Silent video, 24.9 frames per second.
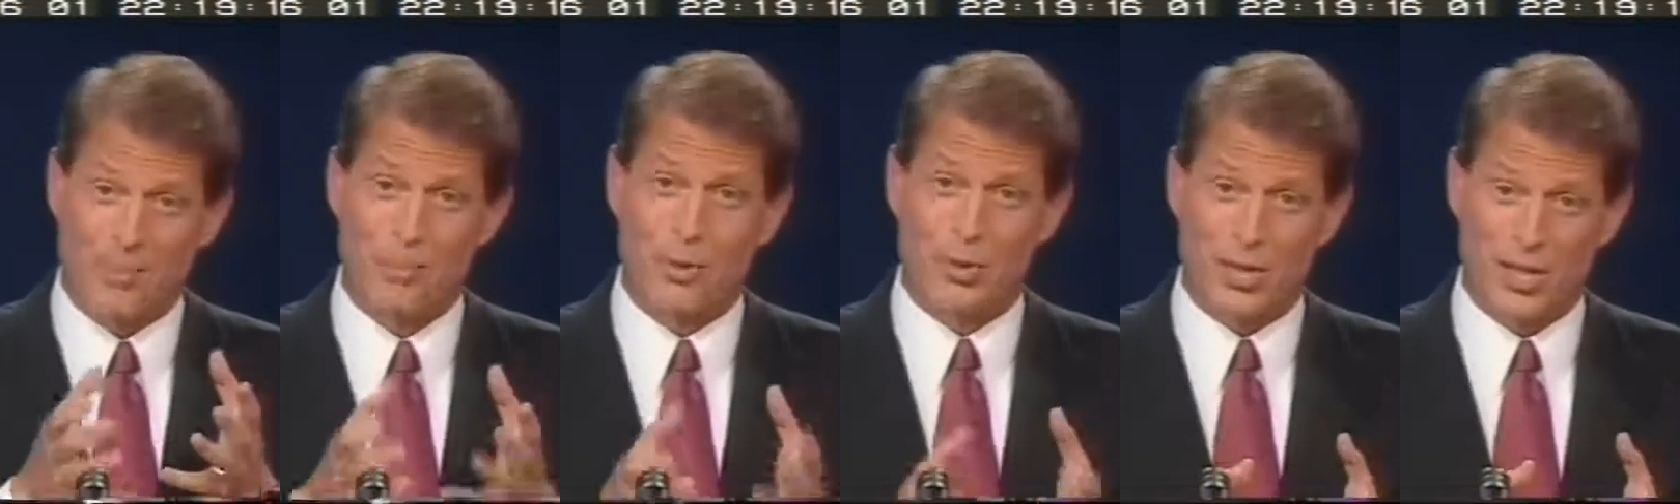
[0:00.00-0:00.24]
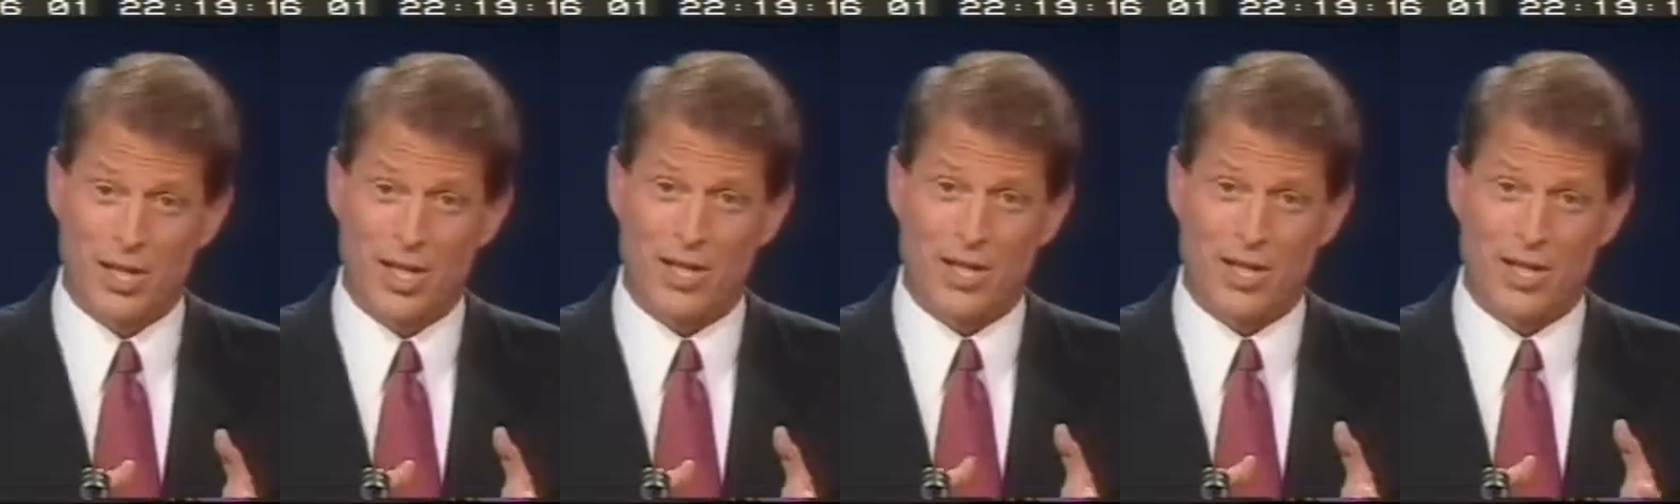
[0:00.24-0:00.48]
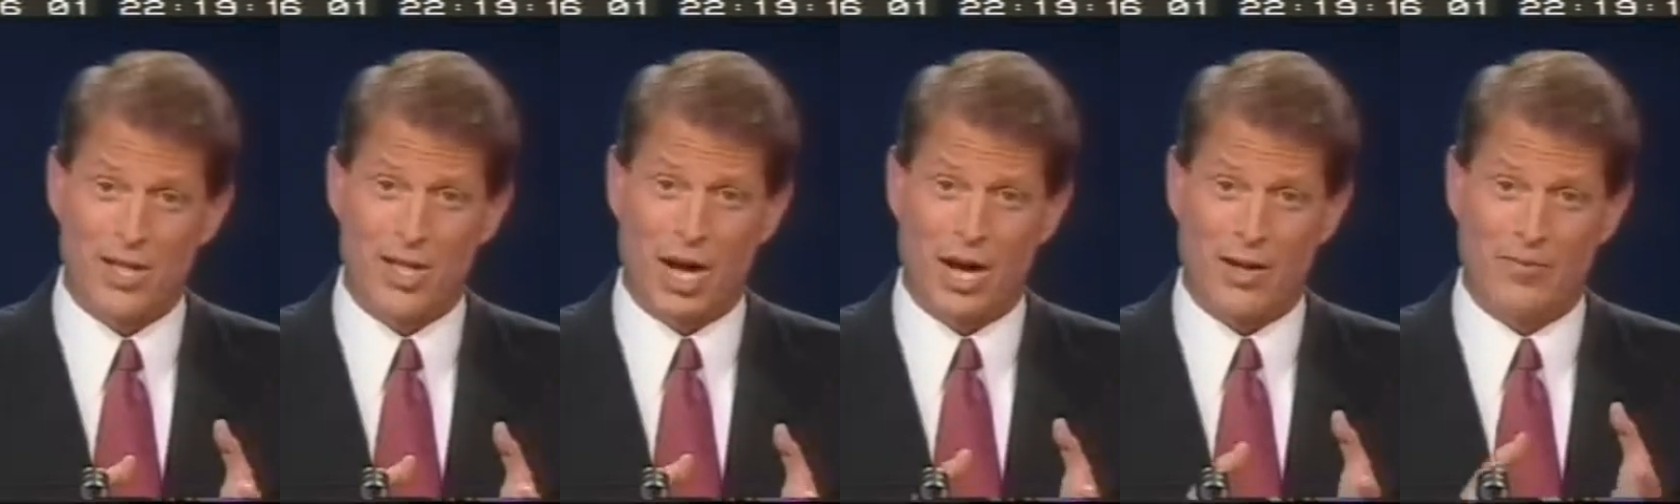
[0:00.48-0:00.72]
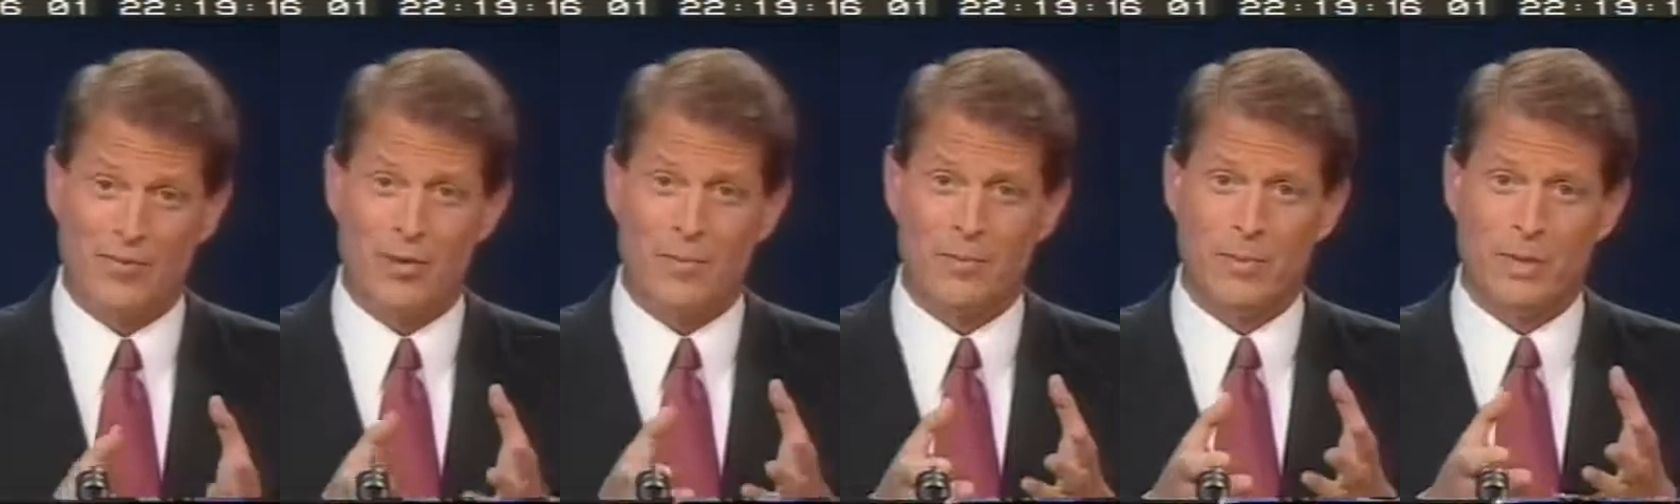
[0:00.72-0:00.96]
percentage
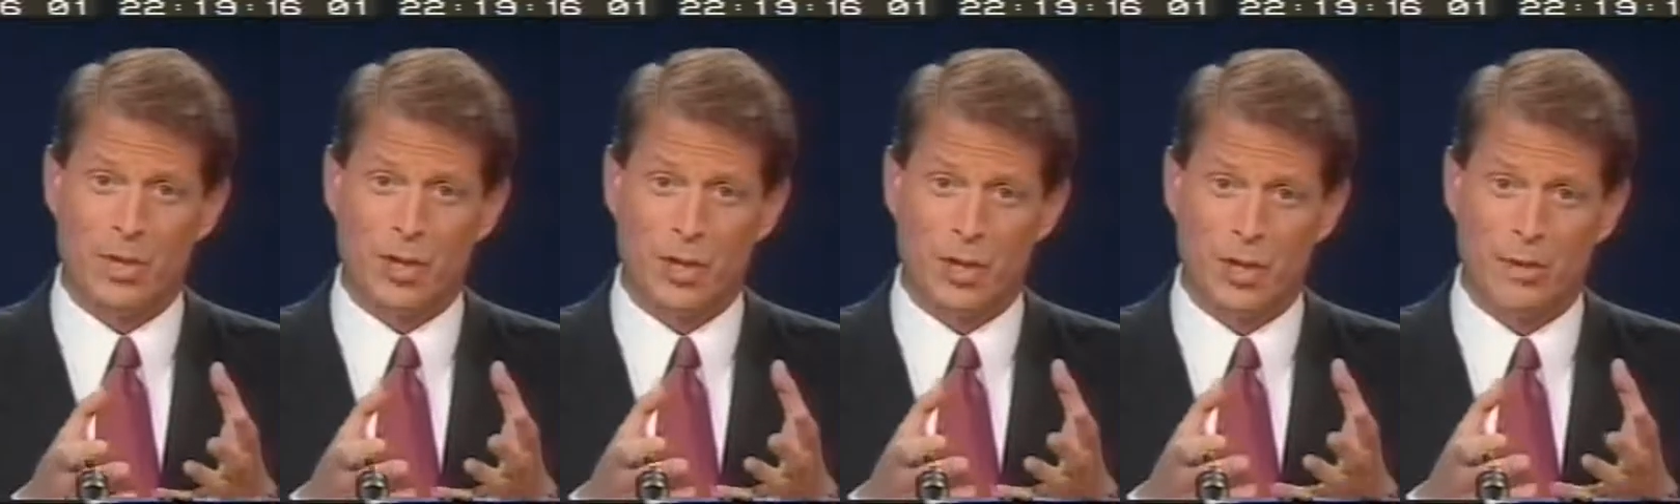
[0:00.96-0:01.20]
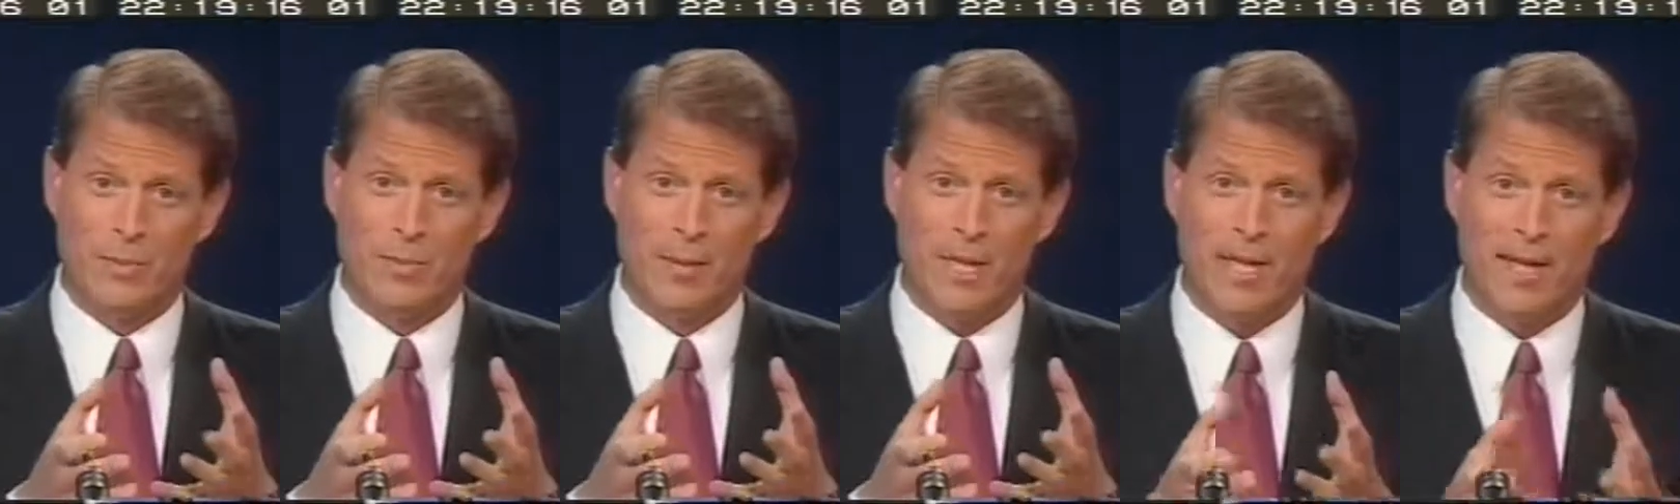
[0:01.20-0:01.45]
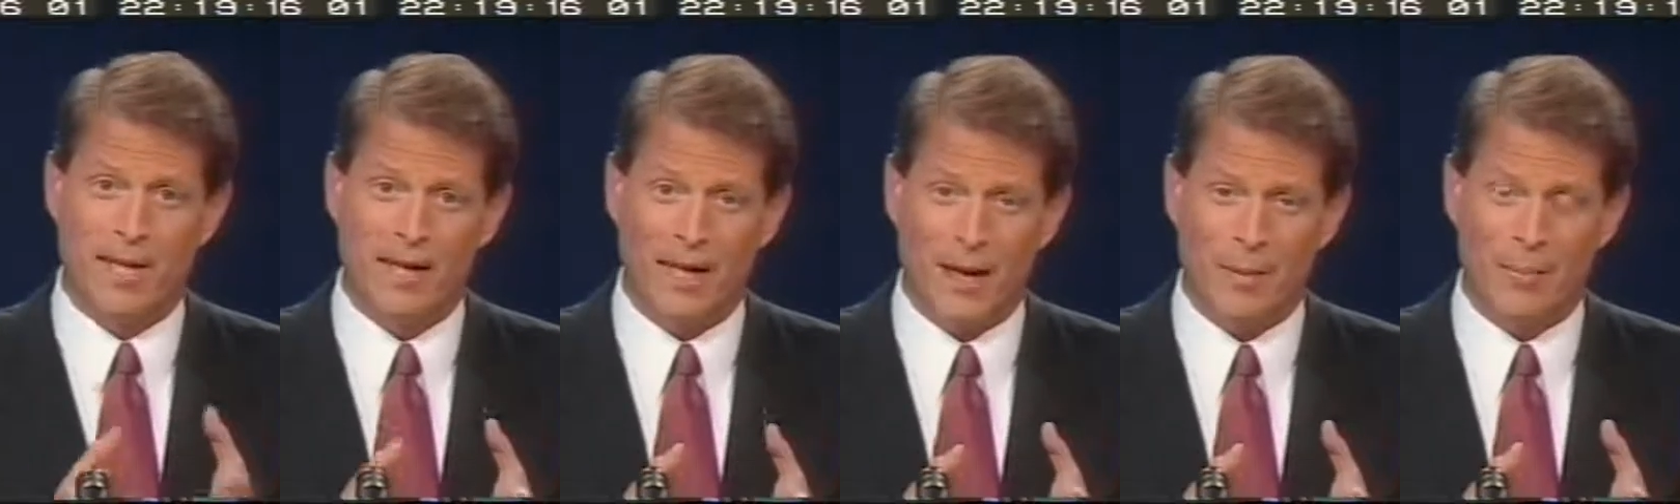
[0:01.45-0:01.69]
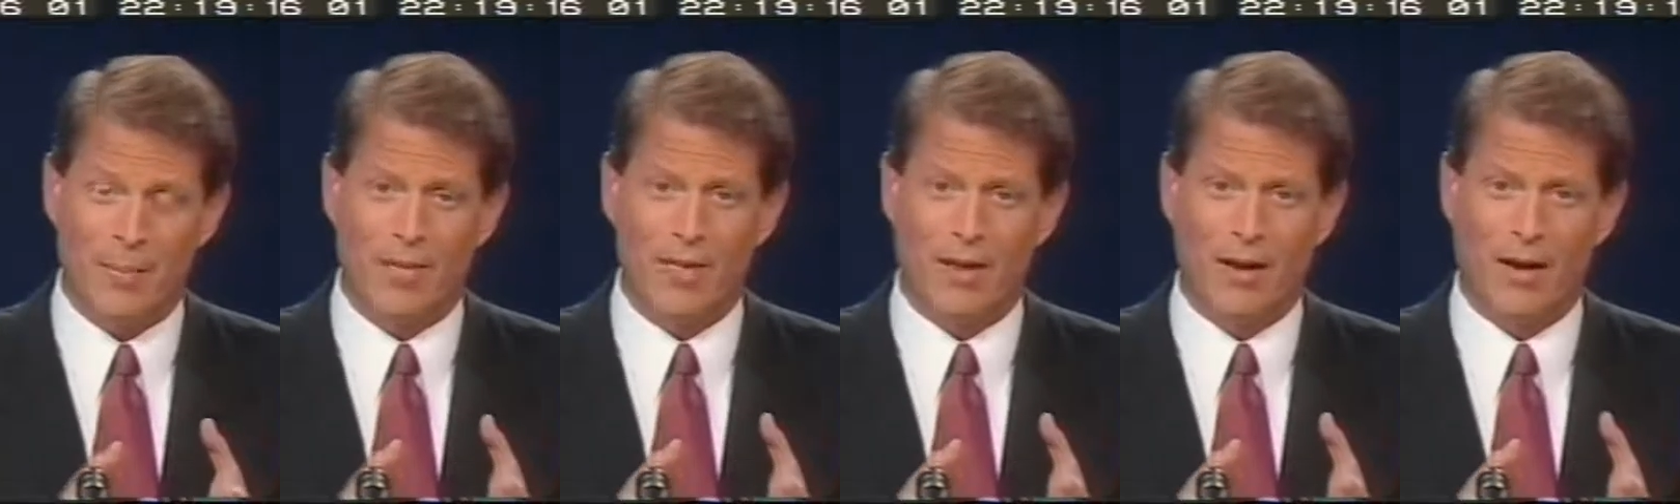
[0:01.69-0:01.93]
of them should be
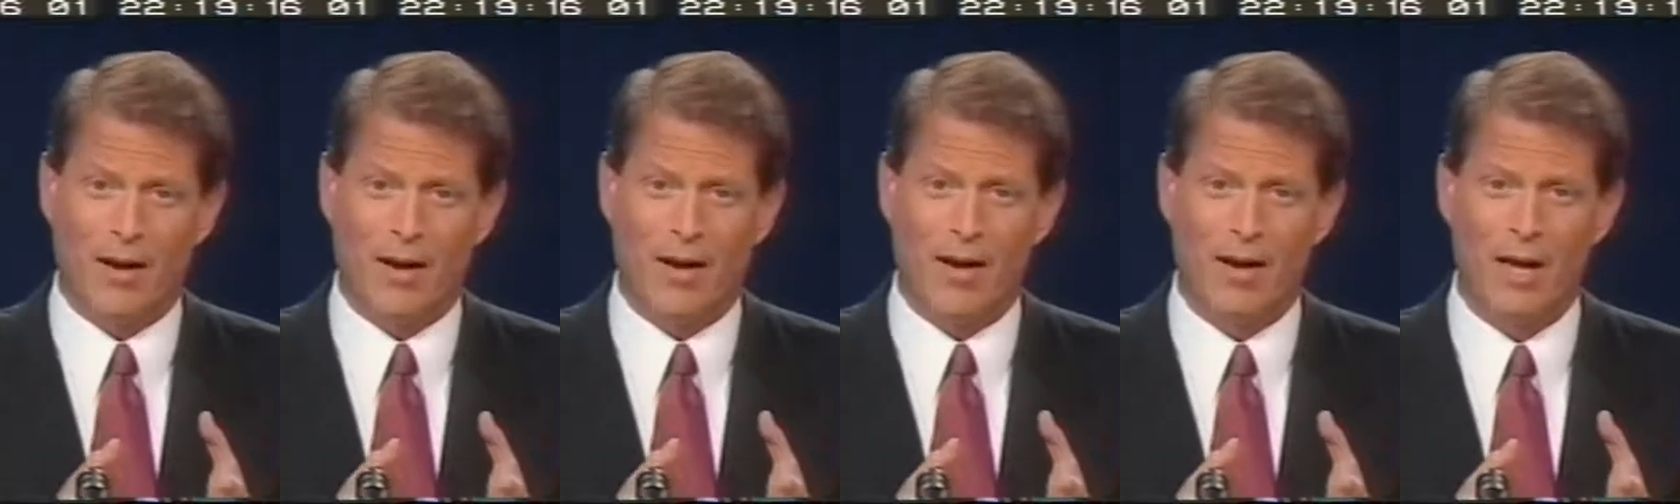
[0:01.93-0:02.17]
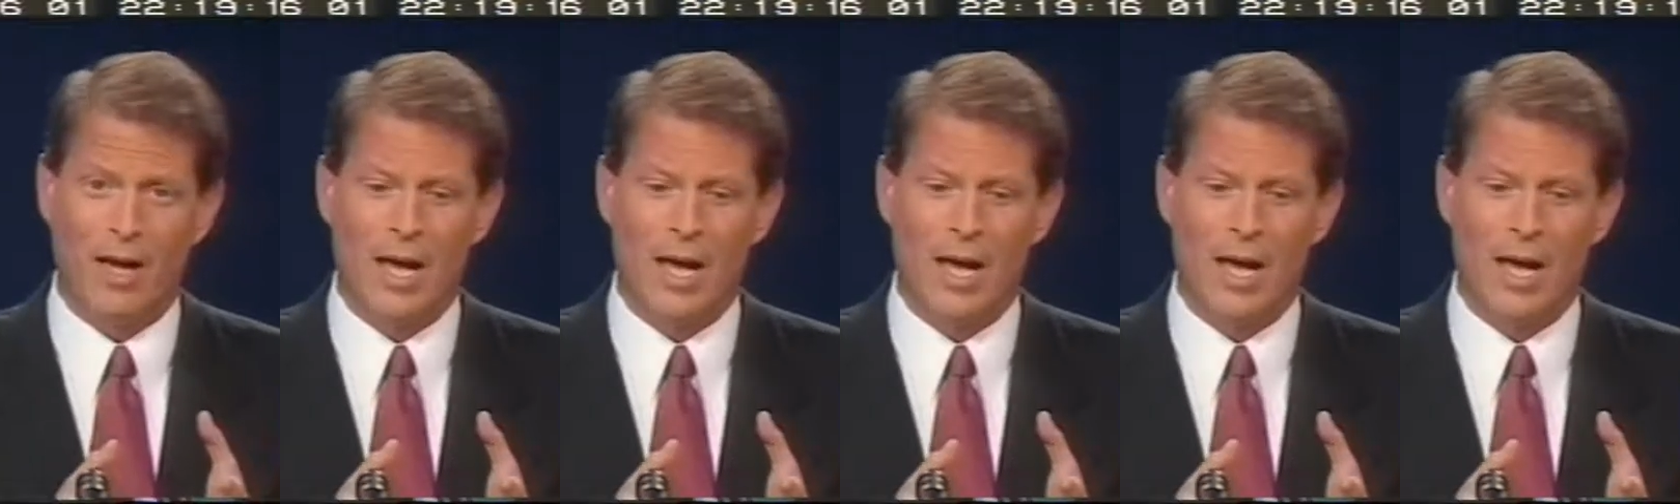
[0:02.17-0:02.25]
kept there.